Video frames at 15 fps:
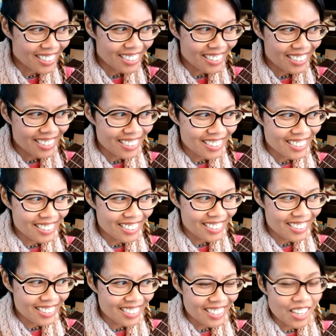The
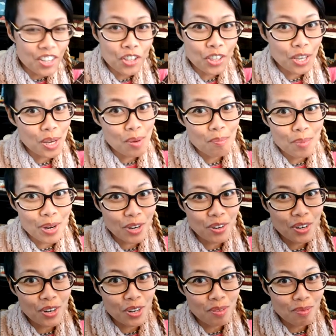Imperial March. The
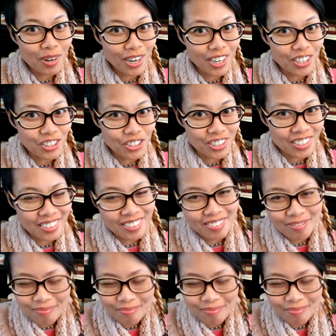Imperial March.